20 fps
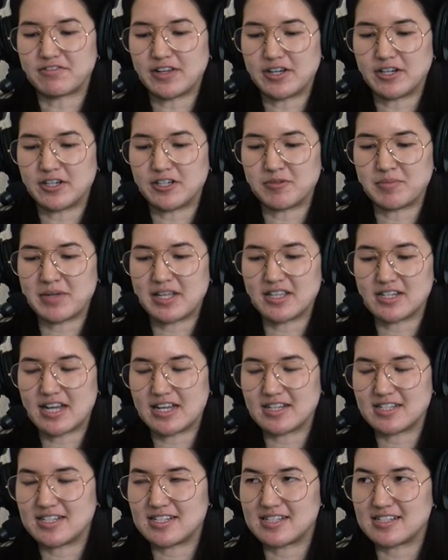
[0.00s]
film in the
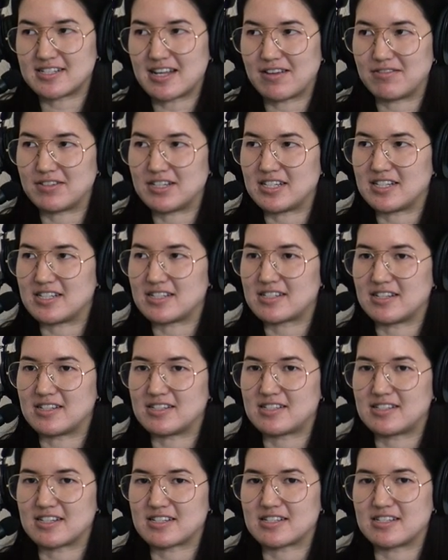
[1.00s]
1970s
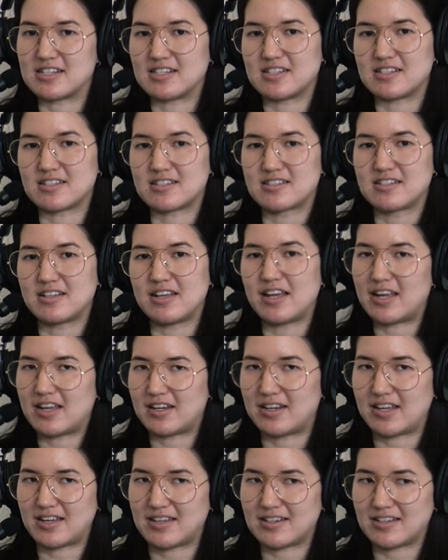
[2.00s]
and 60s
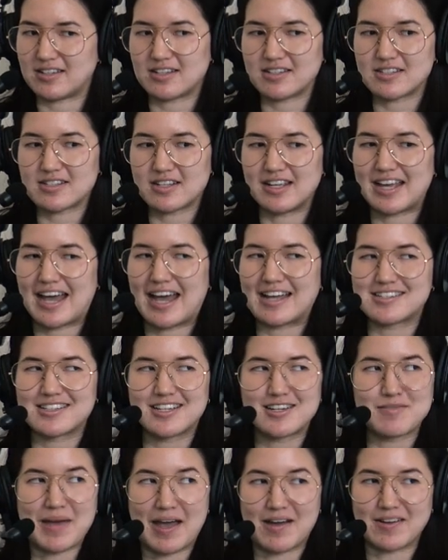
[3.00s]
and 80s. It
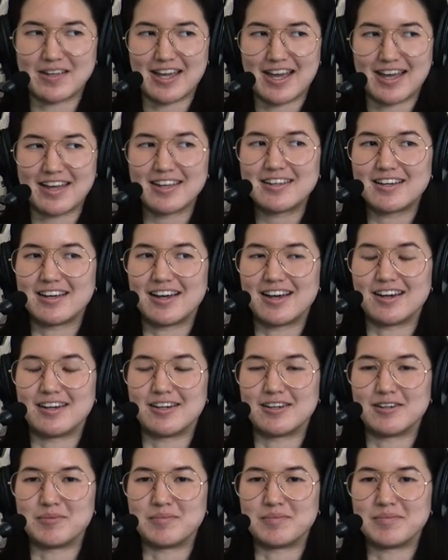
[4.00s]
hasn't come out yet.
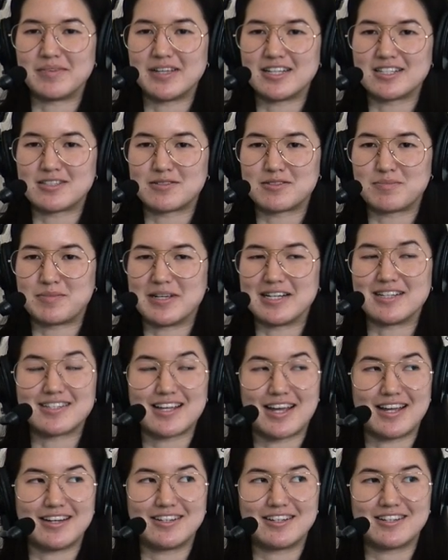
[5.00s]
Um, it's been
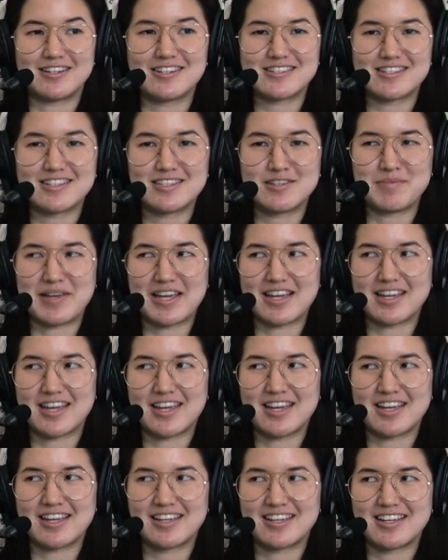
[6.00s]
10 years in the
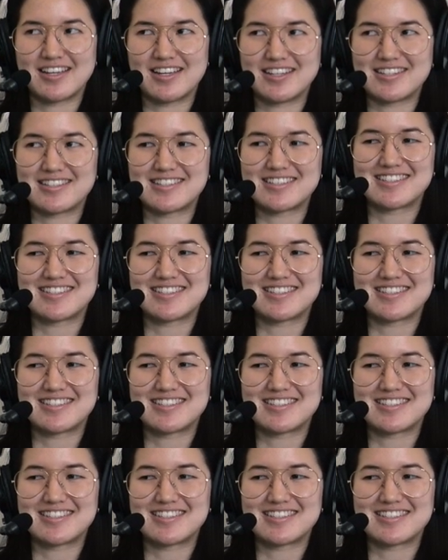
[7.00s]
making. Oh it's, oh